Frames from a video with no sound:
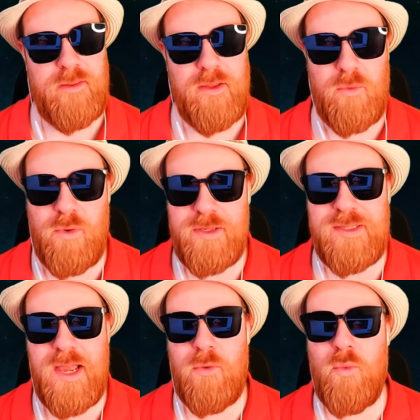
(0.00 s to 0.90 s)
There
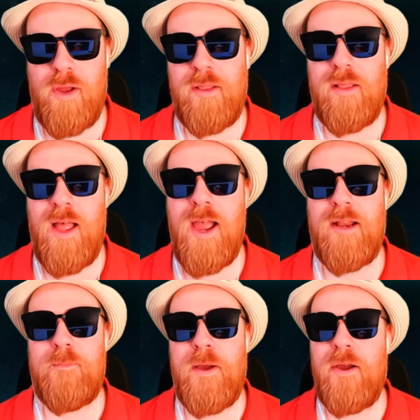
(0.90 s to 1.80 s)
was that one
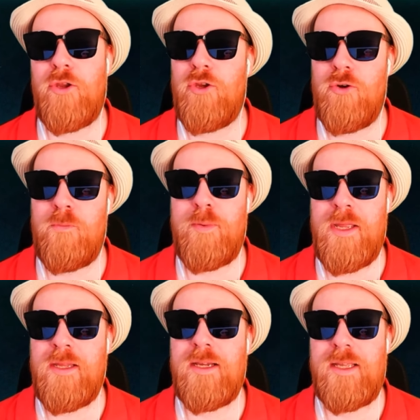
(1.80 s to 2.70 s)
line about you
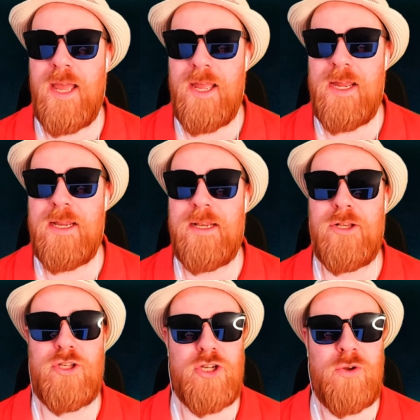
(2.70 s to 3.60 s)
being a kid
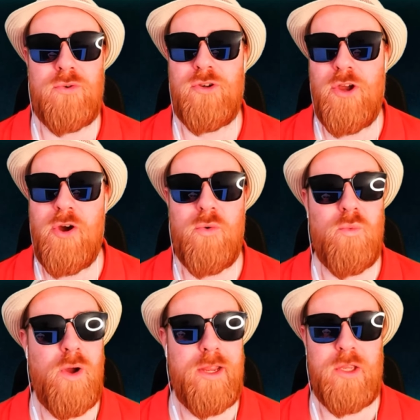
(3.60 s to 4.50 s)
and don't know
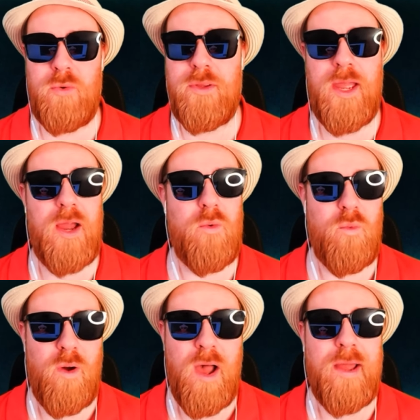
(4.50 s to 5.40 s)
what you yet
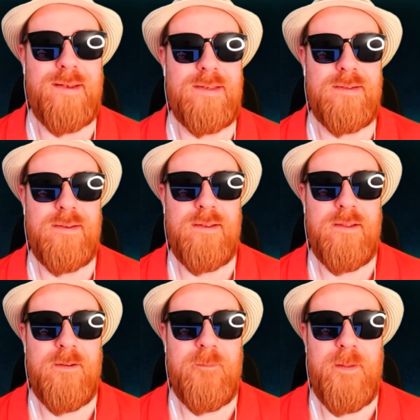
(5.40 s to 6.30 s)
want.
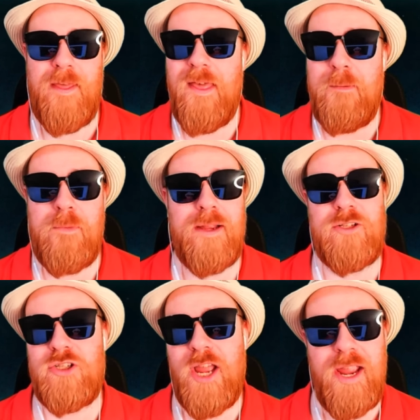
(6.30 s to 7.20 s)
And that
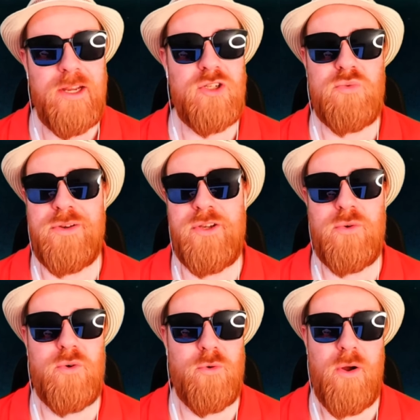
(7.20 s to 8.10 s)
might change when
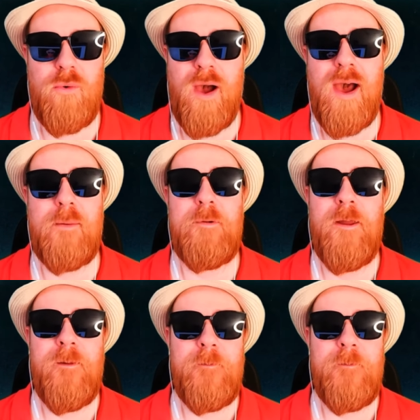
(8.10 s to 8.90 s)
you grow up.